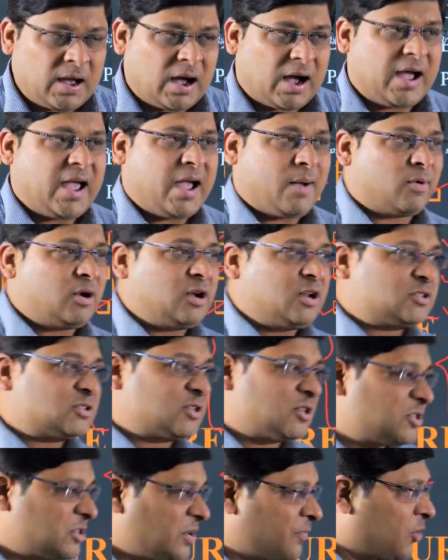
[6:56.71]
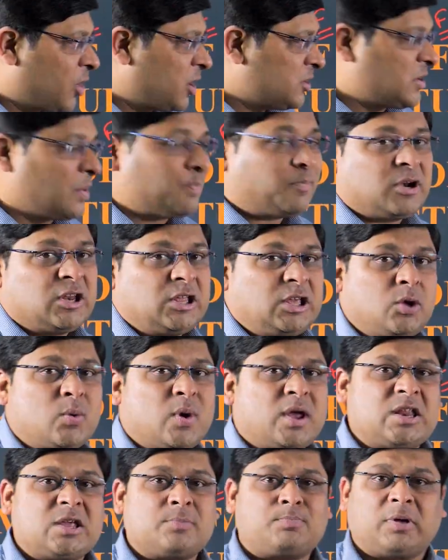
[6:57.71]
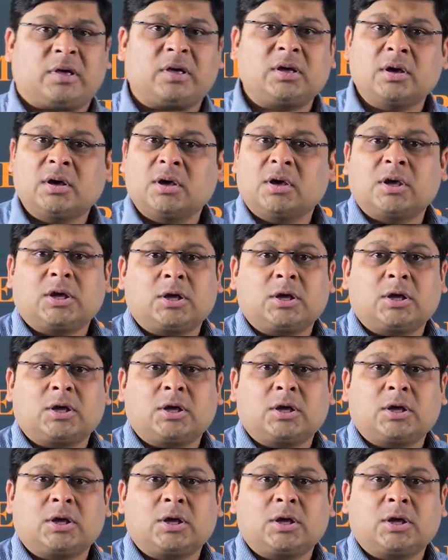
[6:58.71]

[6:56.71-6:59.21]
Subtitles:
I haven't discussed, say for example, UNEP,